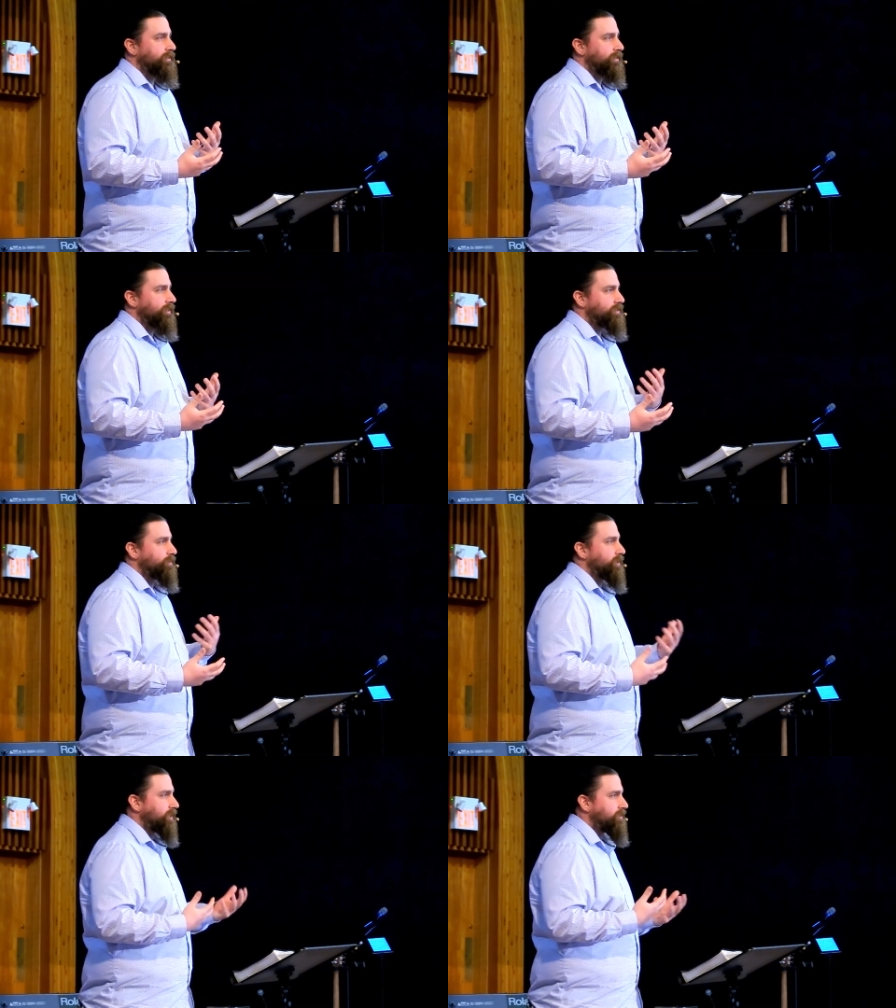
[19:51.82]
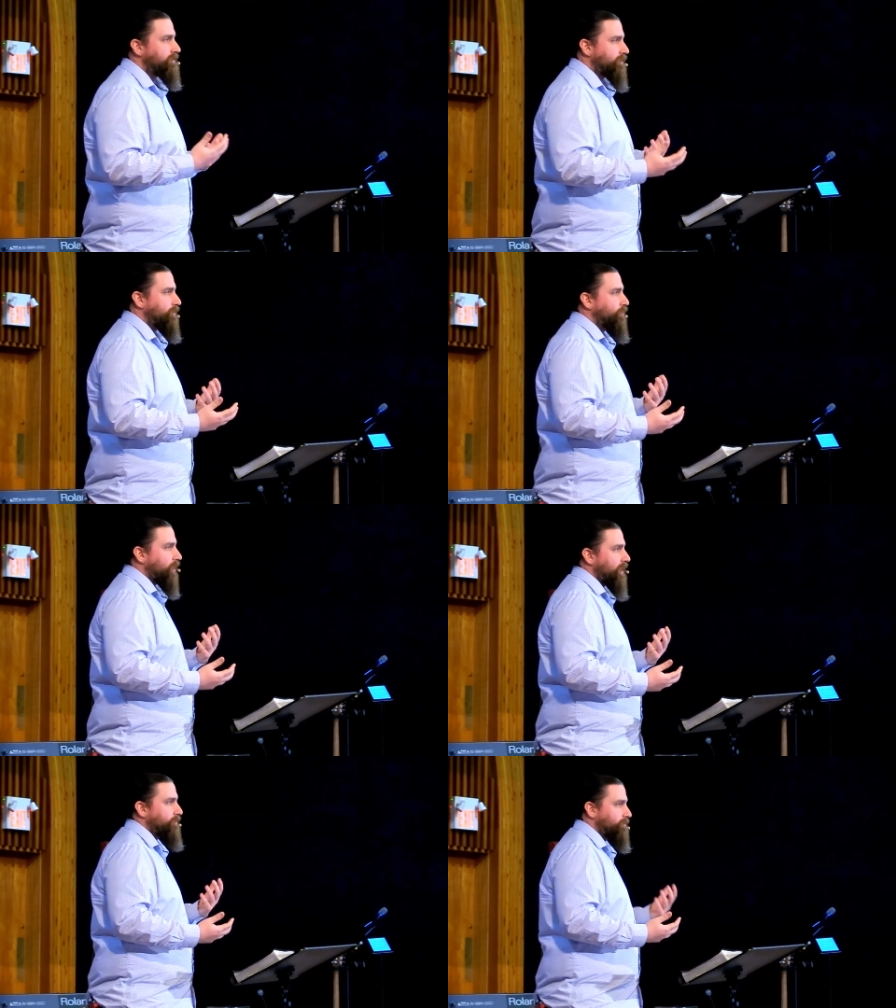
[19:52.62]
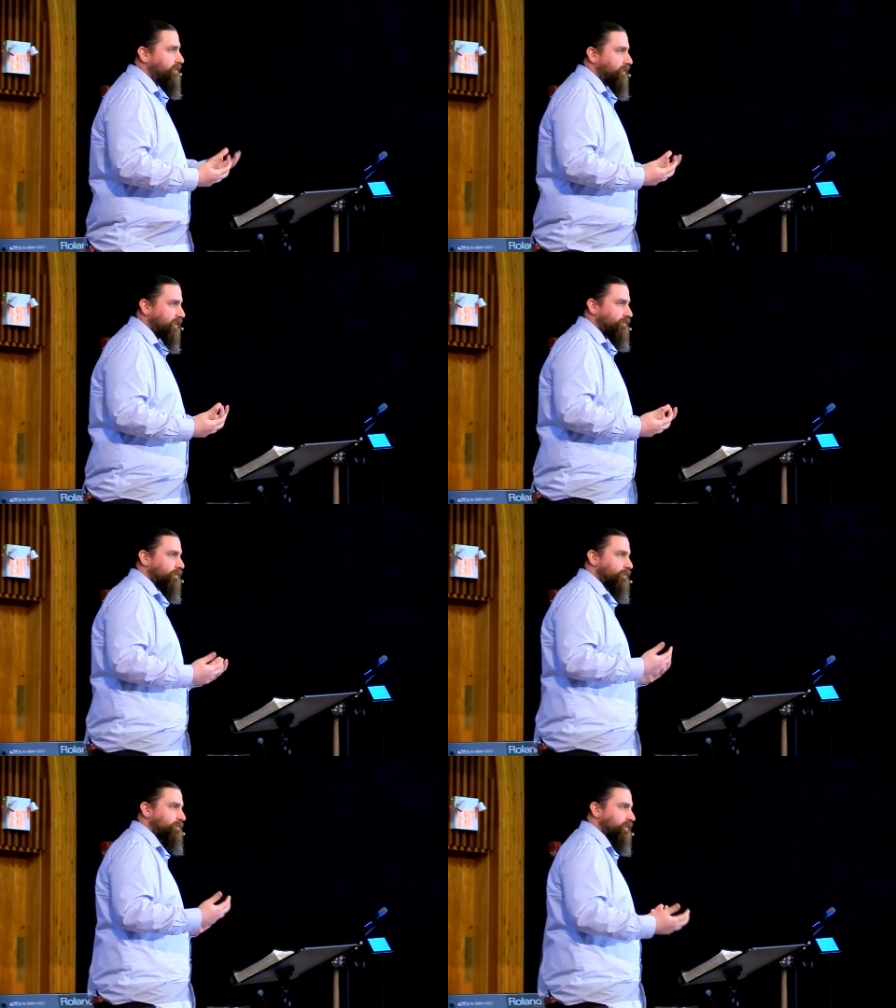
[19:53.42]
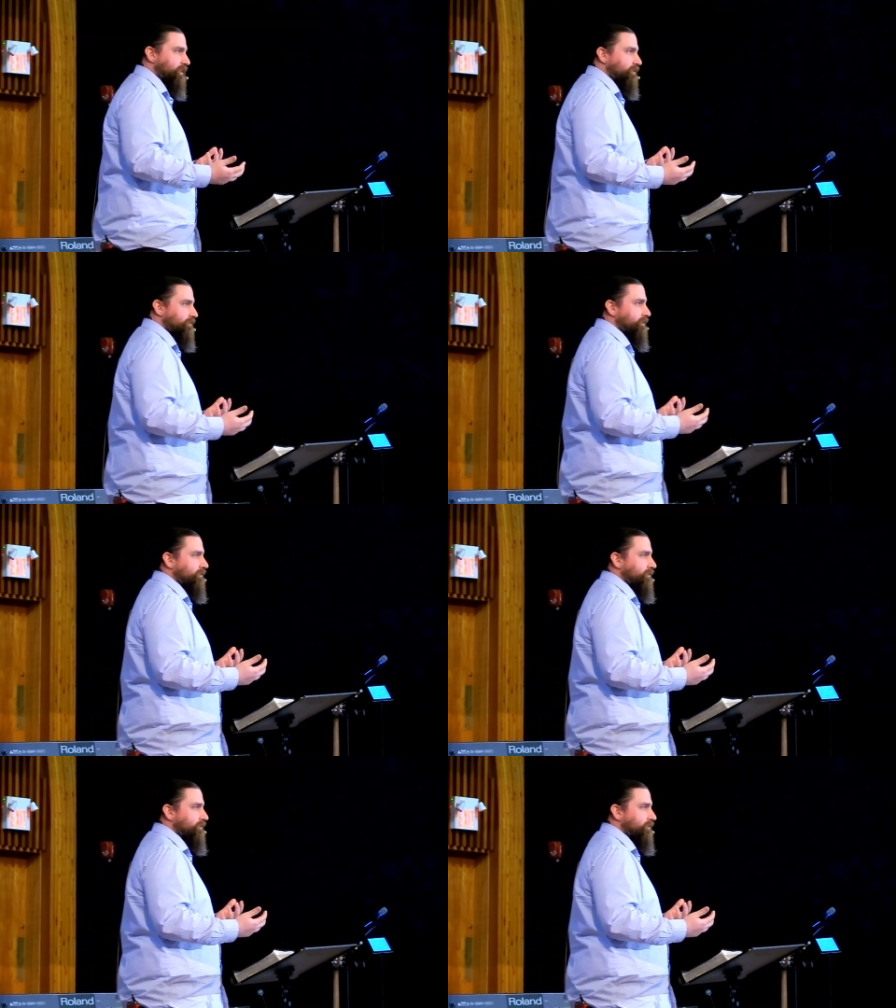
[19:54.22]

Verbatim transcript: And so we need to know why we believe what we believe.